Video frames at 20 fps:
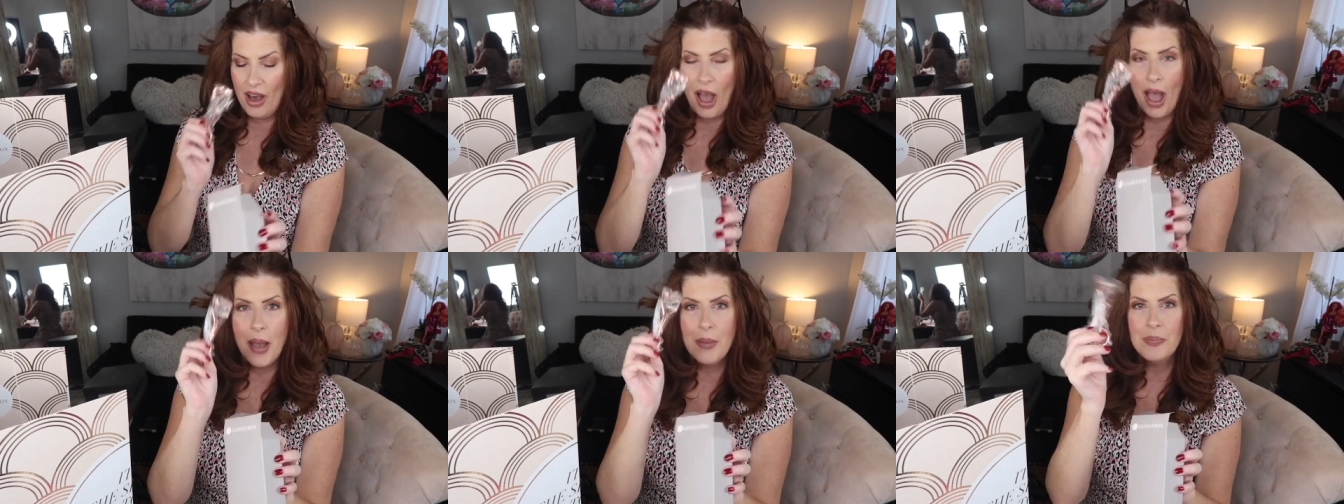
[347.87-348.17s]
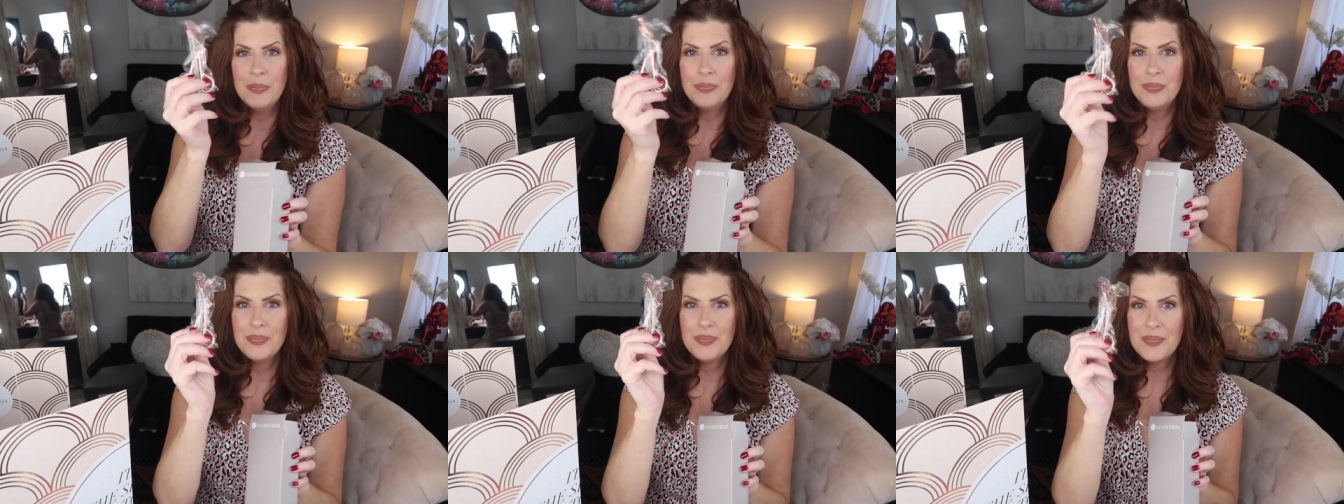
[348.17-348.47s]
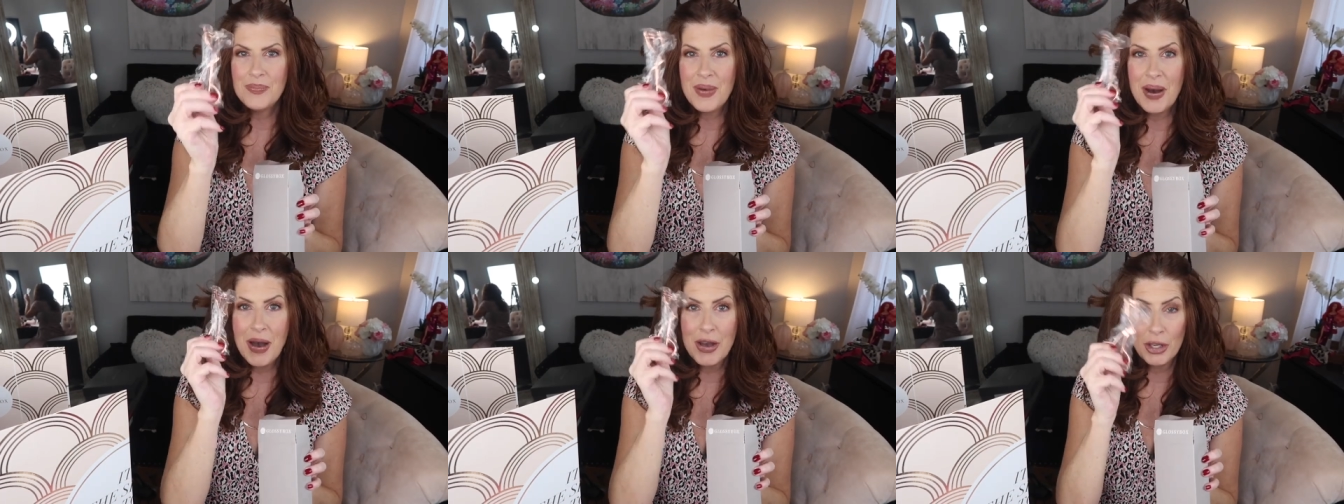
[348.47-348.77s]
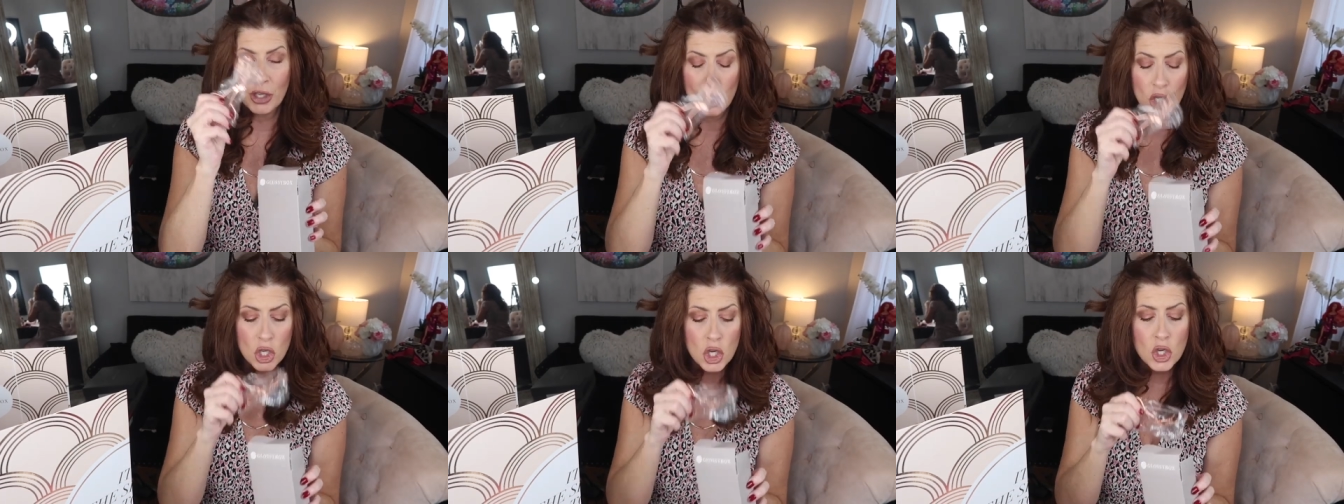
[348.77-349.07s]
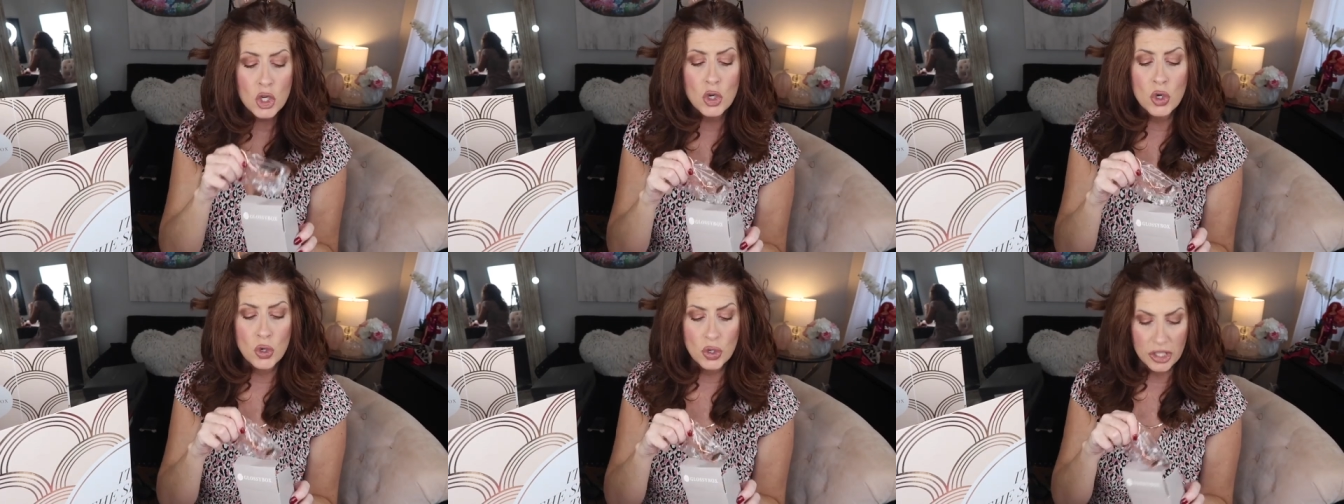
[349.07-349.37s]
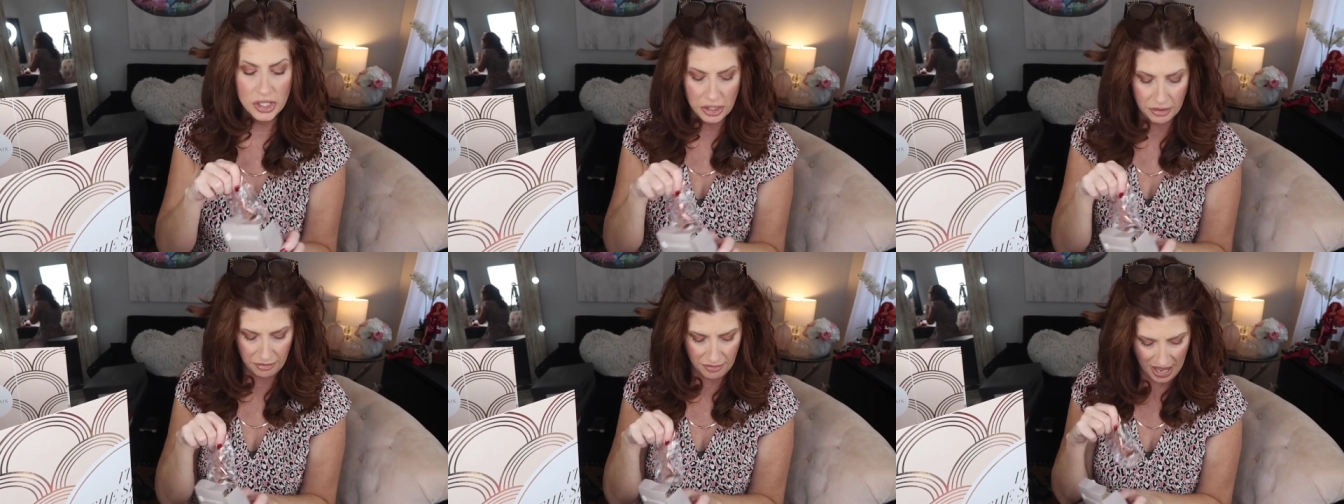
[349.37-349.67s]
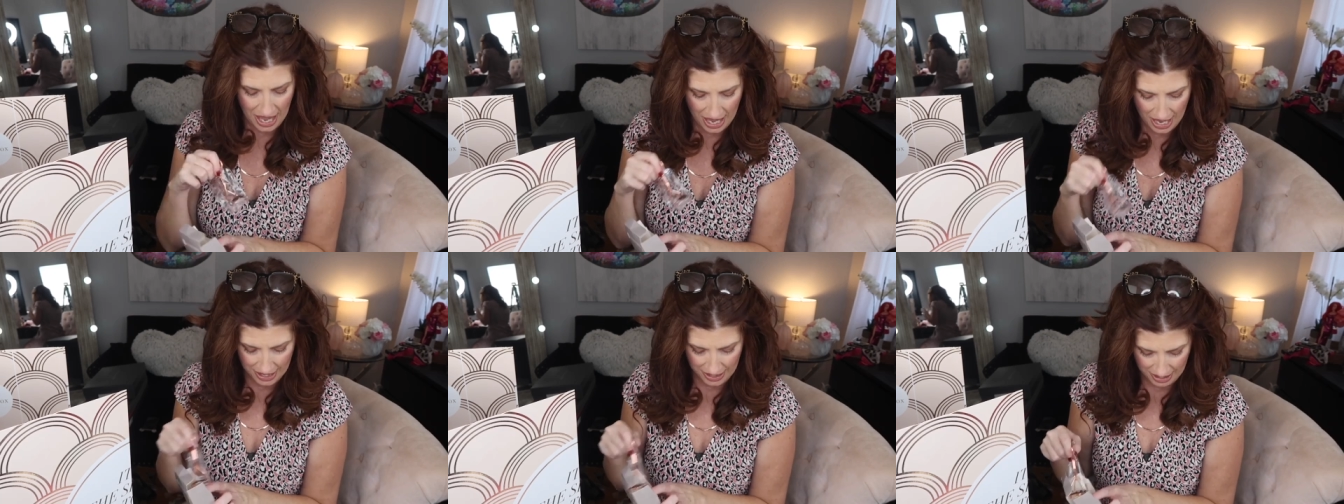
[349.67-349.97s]
I'm a huge
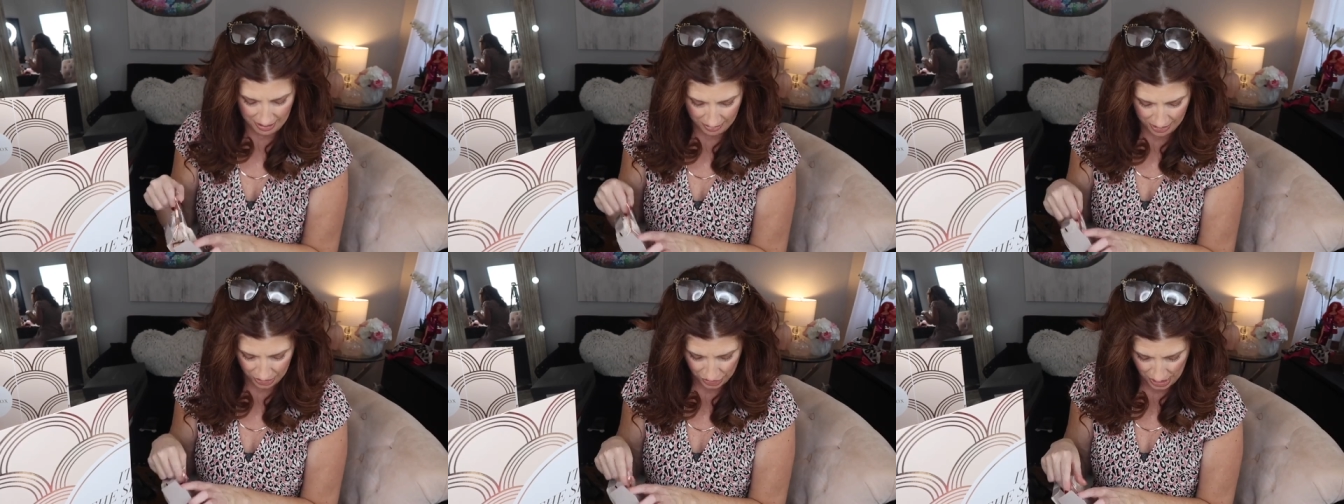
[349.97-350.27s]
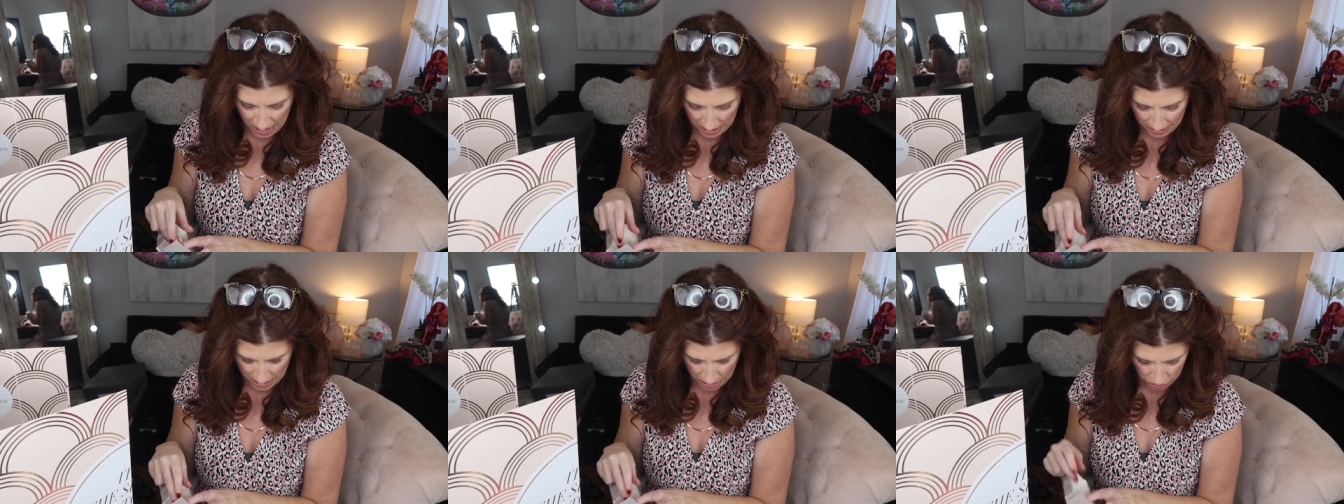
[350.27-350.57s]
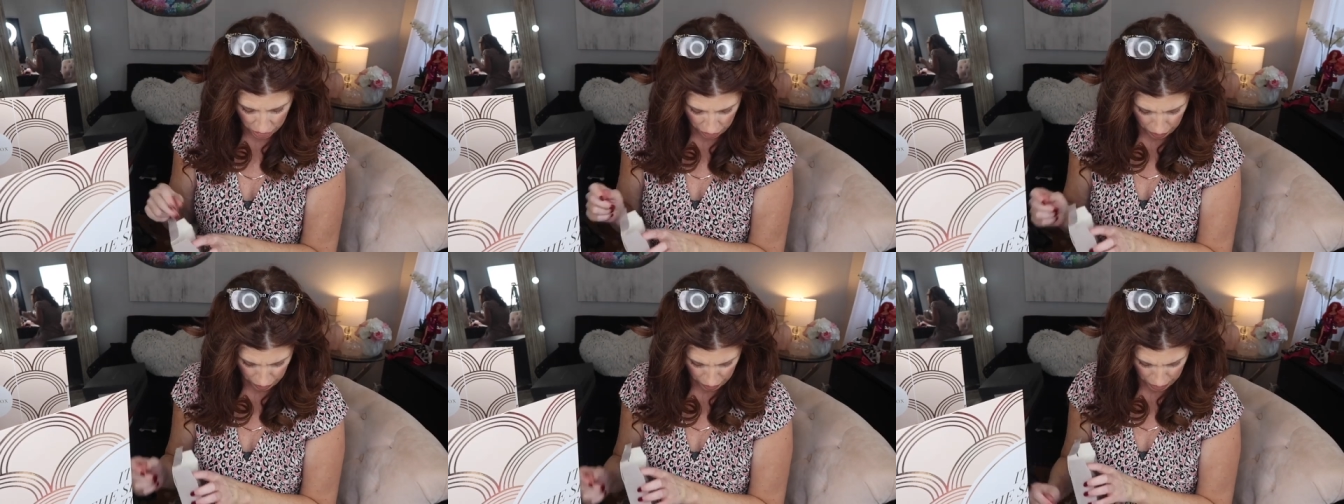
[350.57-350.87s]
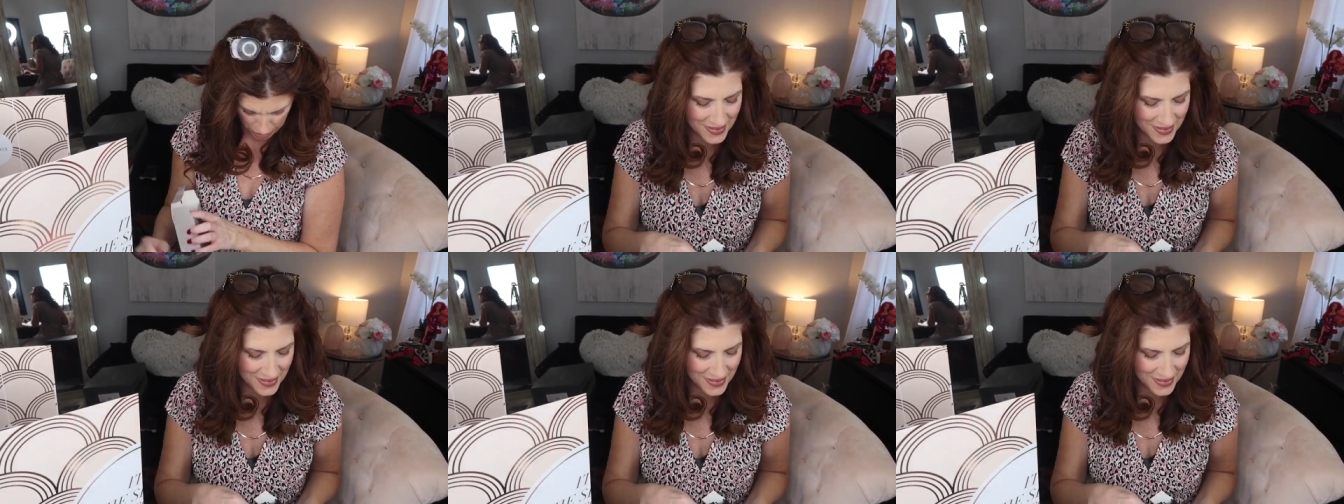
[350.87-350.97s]
fan of this eyelash curler.